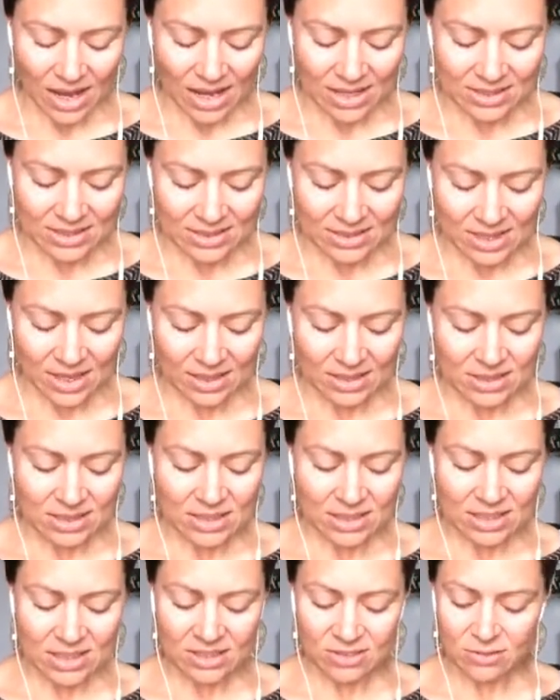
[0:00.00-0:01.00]
I
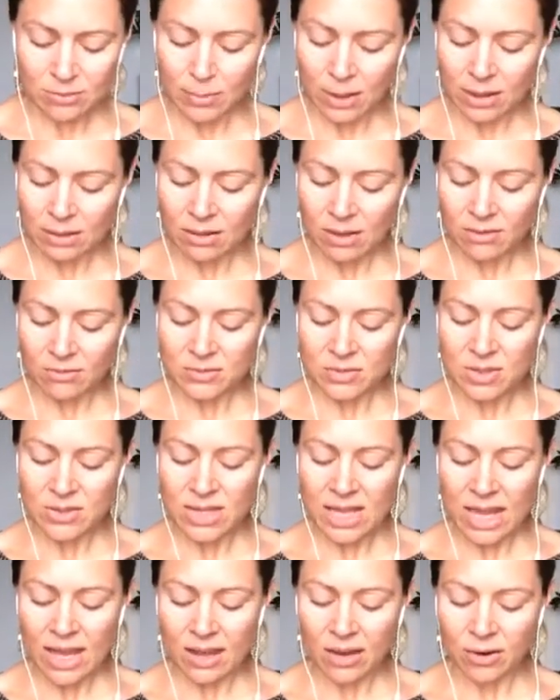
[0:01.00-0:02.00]
decided to give my love to
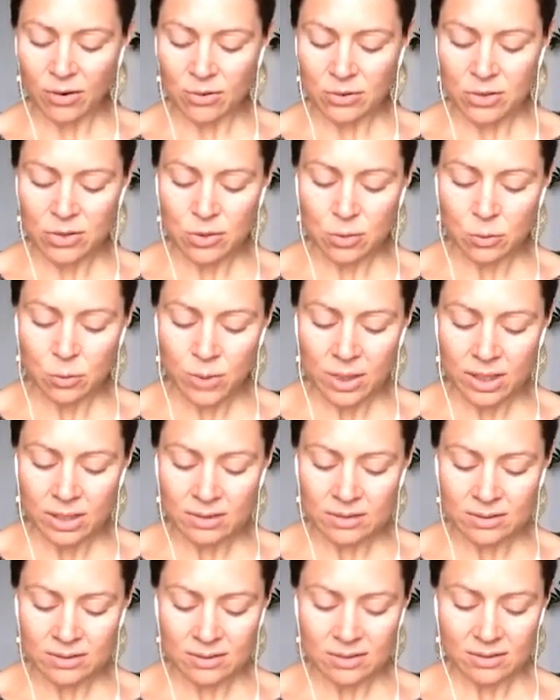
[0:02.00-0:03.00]
the air, to the
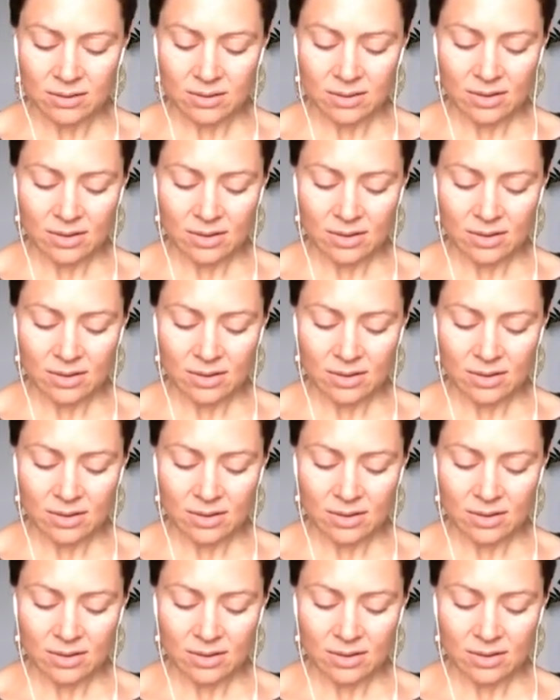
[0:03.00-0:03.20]
wind.